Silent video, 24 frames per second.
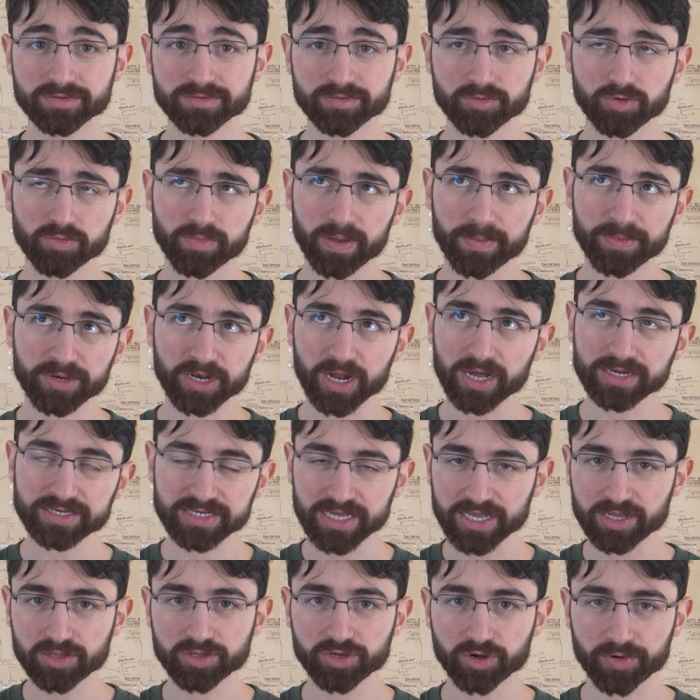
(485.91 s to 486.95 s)
Well, maybe not
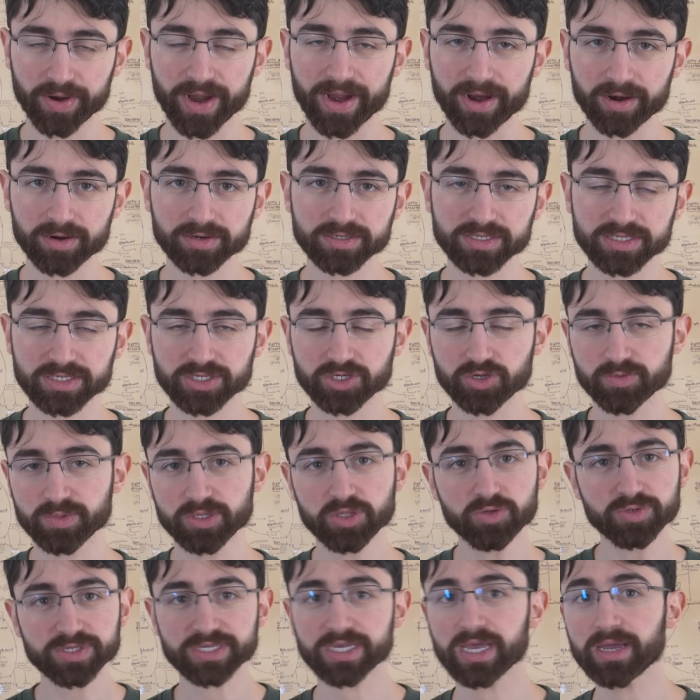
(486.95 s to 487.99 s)
tangle your hair since you'll be
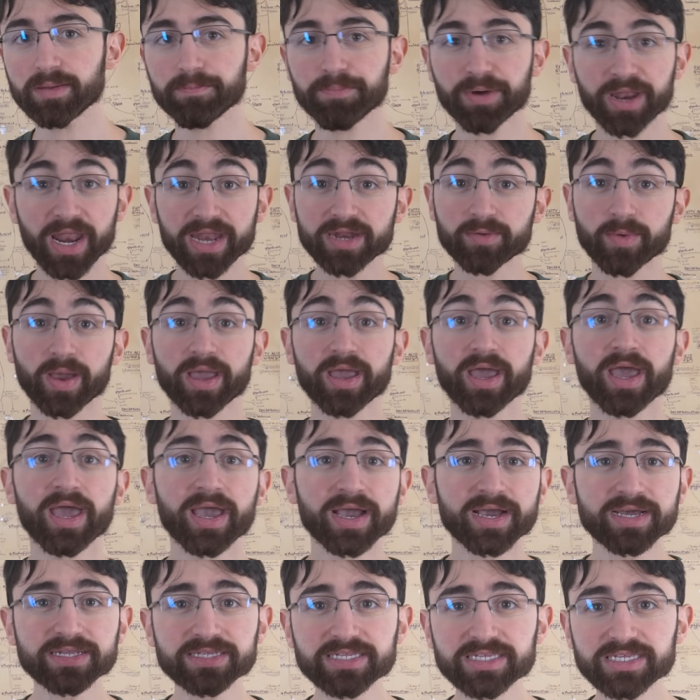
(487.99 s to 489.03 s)
losing it. But anyway,
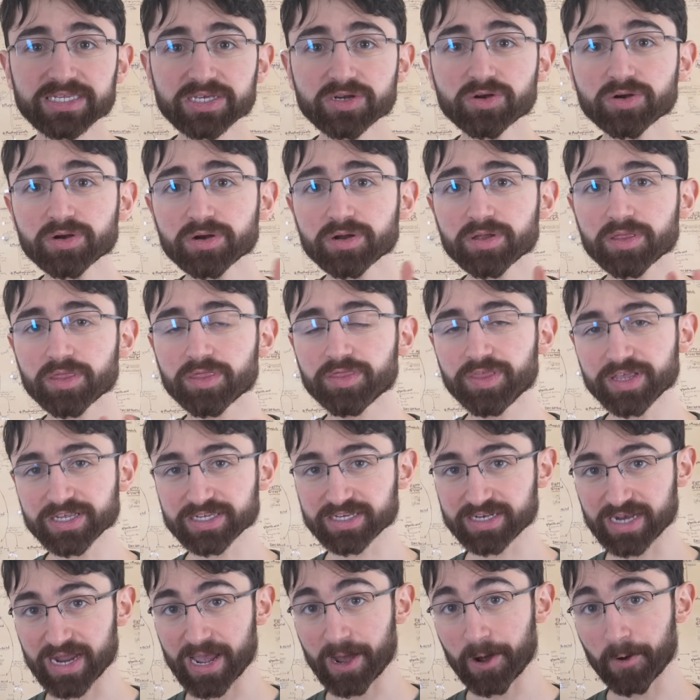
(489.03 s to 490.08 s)
consider
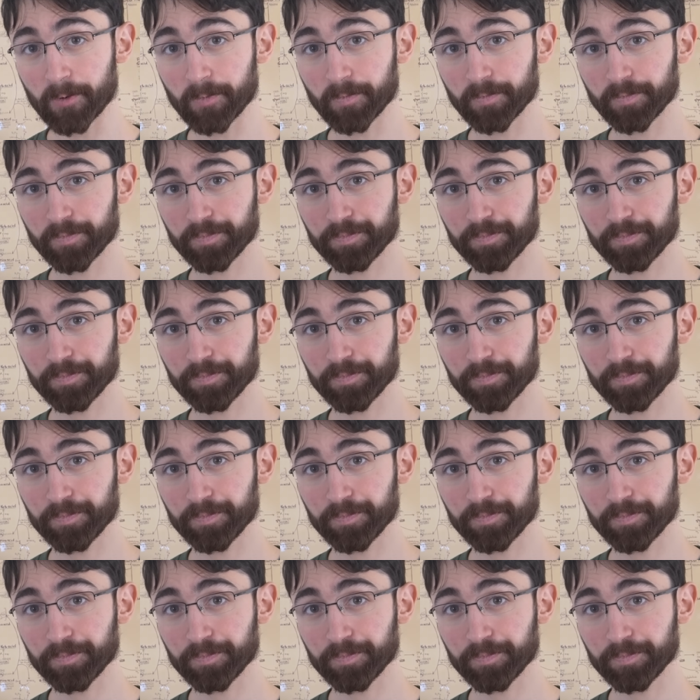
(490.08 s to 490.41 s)
this now.